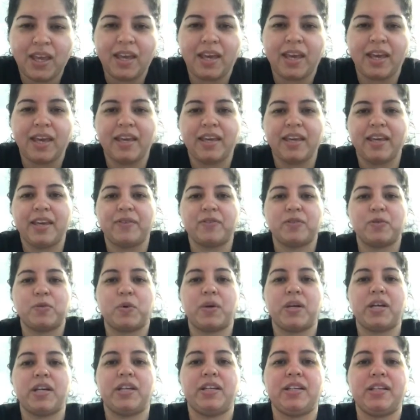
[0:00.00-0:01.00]
Hey
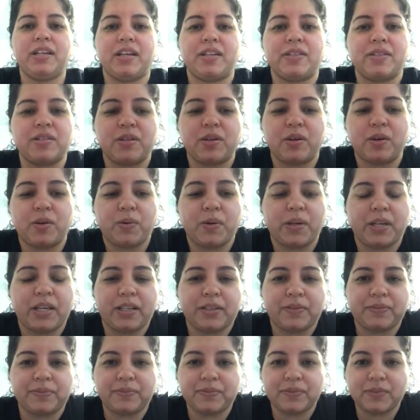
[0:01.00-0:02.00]
everyone, how's it
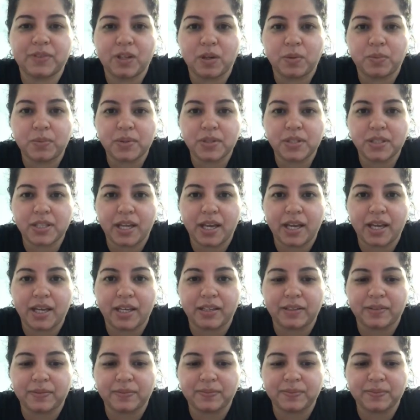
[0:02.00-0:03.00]
going? ¿Cómo
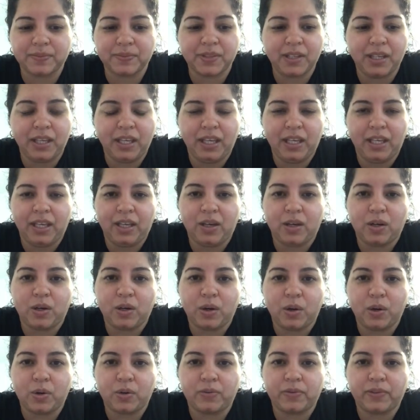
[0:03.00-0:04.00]
están?
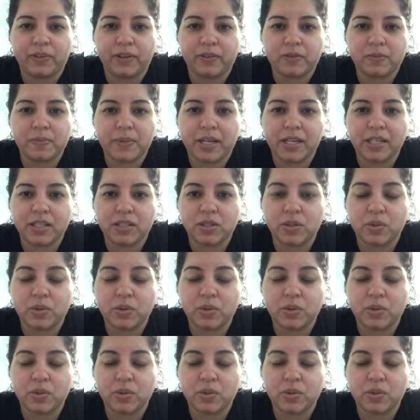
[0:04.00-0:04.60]
Hopefully everybody's